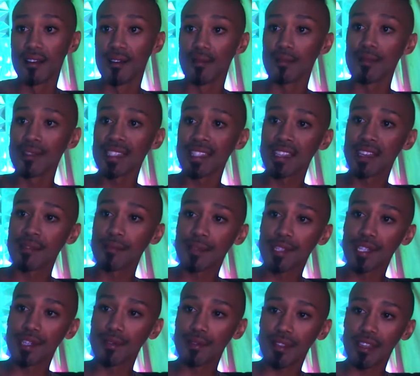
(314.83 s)
What's up,
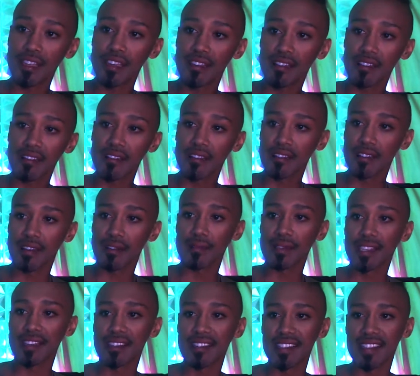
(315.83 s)
Julia? I was
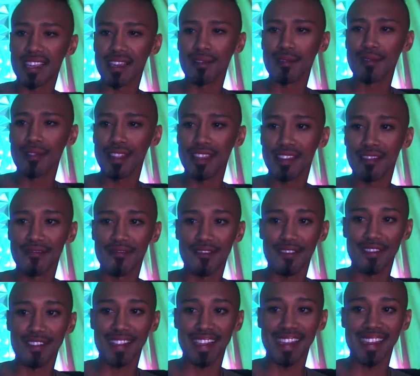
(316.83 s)
gonna say Julia for a
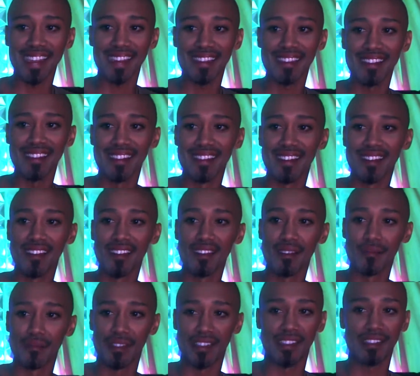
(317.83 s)
second,
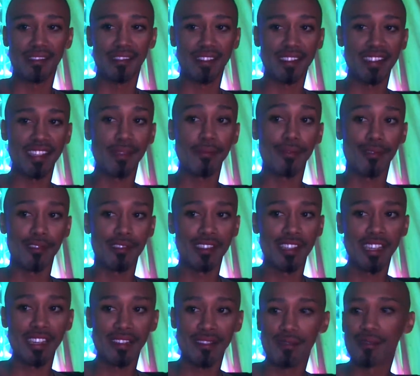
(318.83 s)
but I don't know how to say
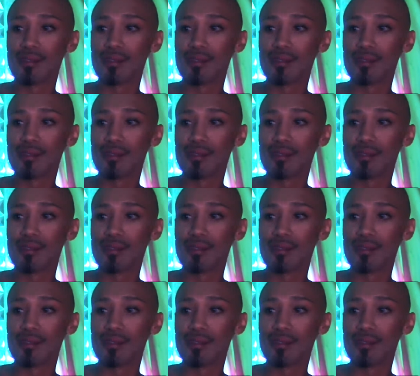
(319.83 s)
Portillo.